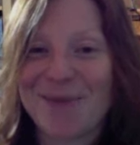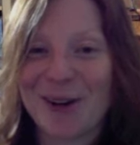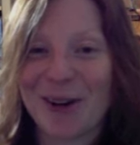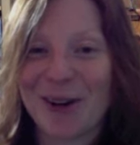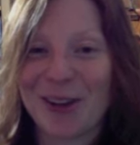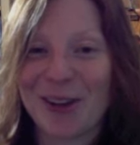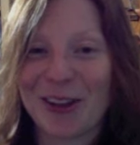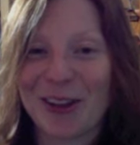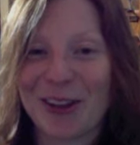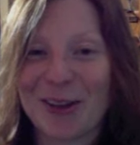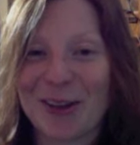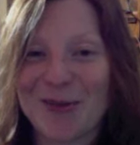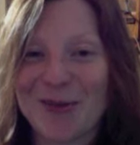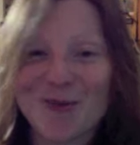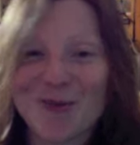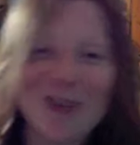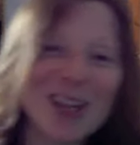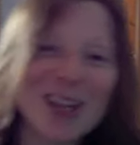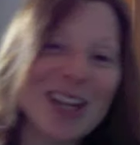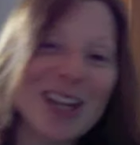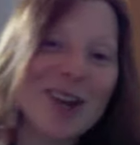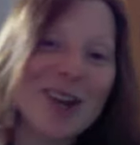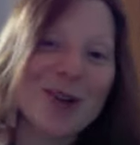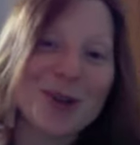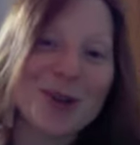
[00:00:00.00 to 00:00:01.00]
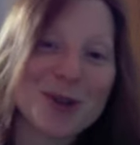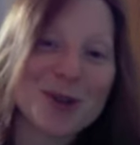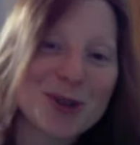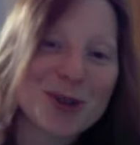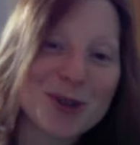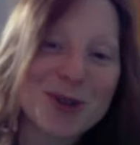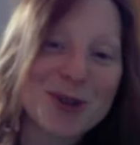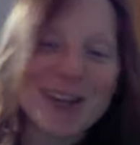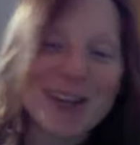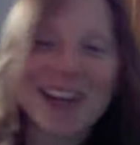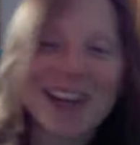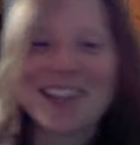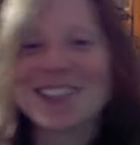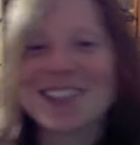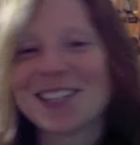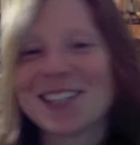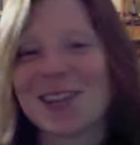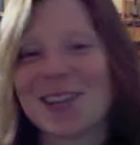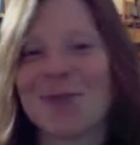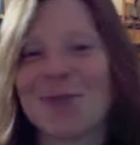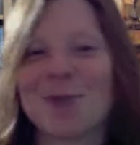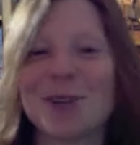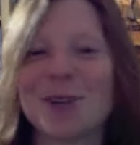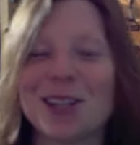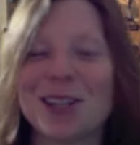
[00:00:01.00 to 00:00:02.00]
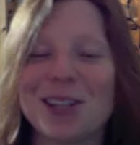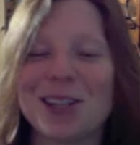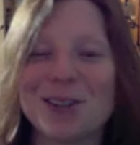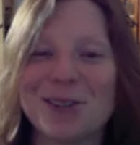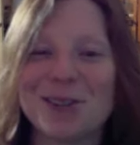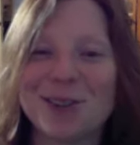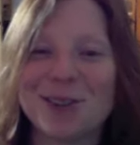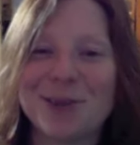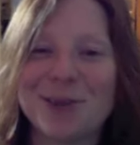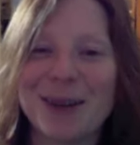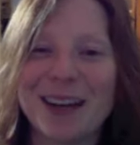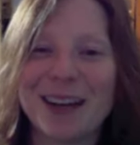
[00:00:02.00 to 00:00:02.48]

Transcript: on the video creation for YouTube,